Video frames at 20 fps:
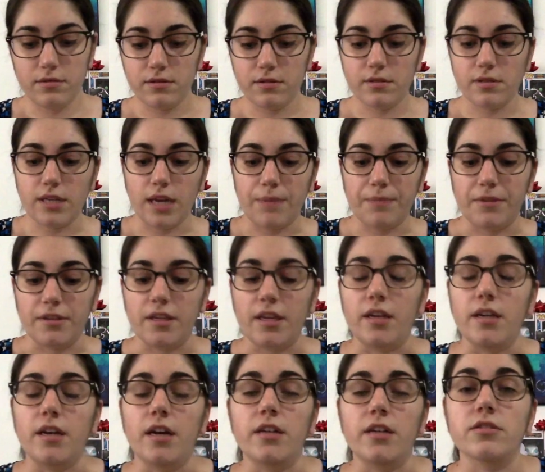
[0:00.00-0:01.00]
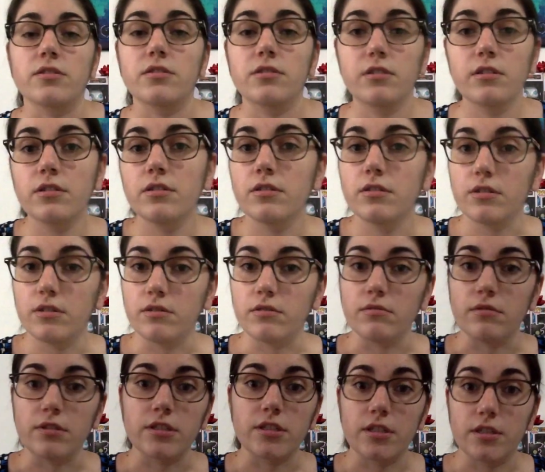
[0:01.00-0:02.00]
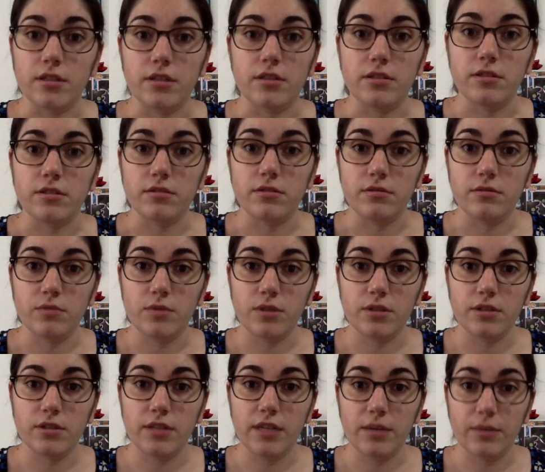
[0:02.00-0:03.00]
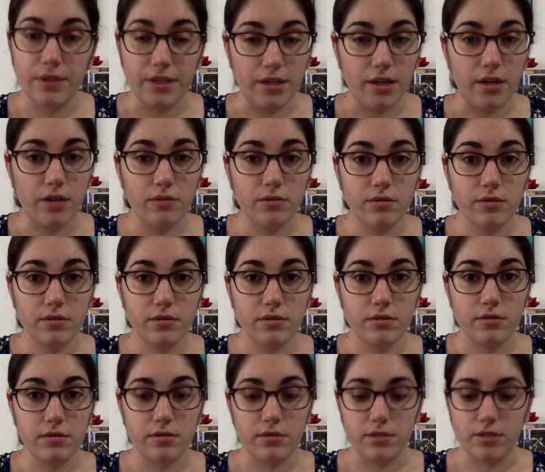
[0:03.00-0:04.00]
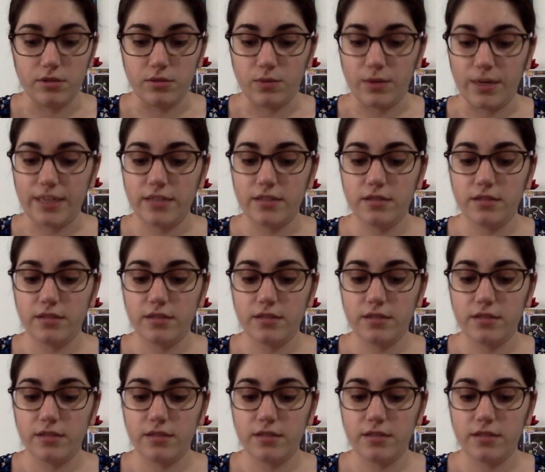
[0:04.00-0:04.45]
Stop the chaos. Return us to the world that we know is right.